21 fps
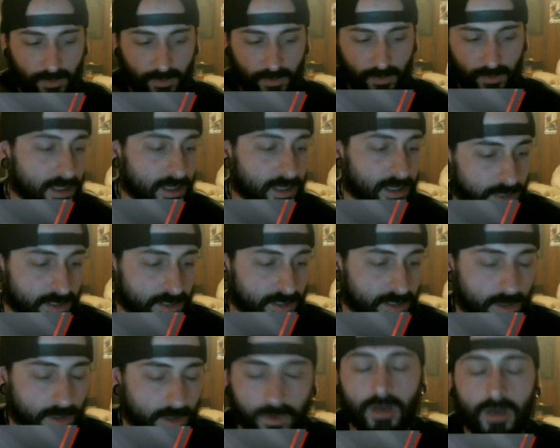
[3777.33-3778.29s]
about is so
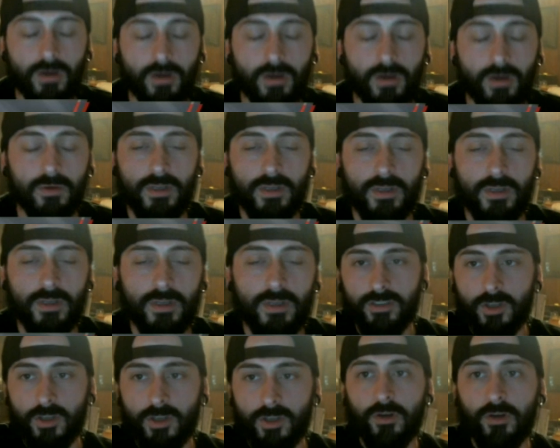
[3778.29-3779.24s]
low. It's
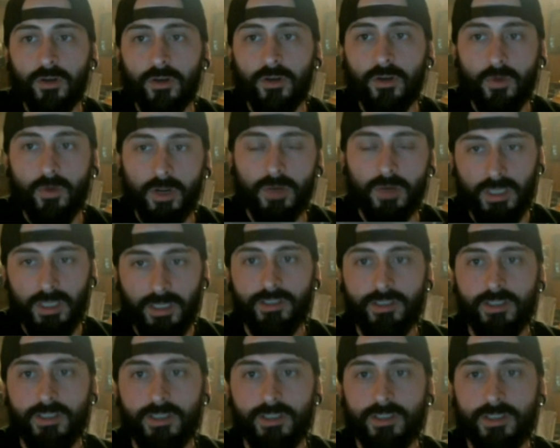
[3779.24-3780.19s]
so incredibly easy
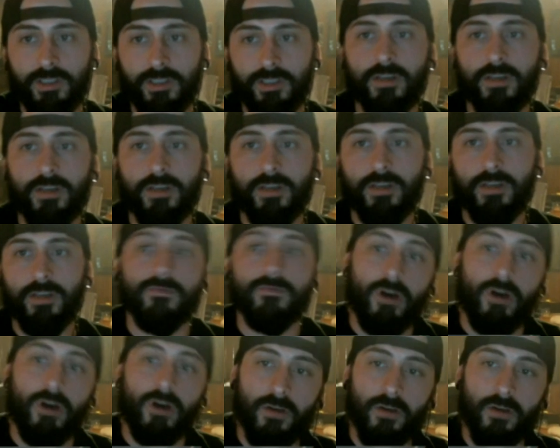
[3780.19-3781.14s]
to get involved in
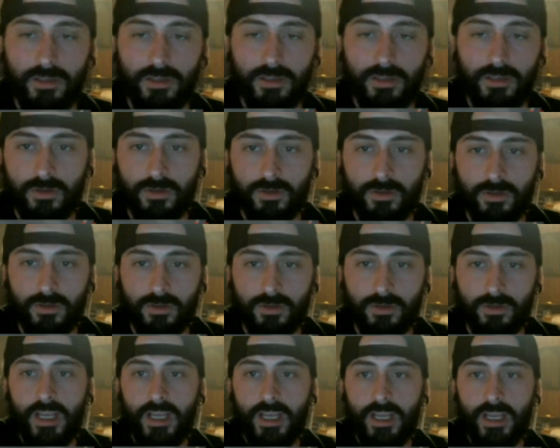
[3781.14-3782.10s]
this industry
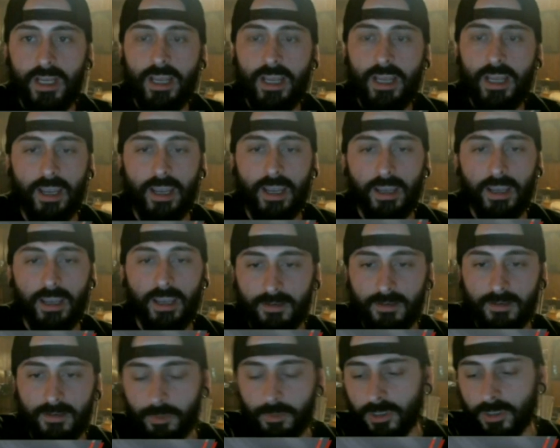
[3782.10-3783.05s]
and people
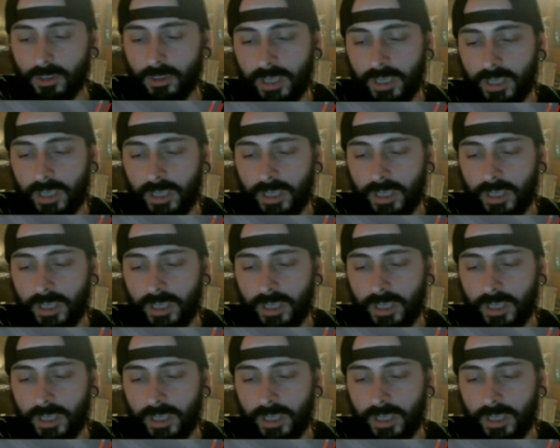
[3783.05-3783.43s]
look at it as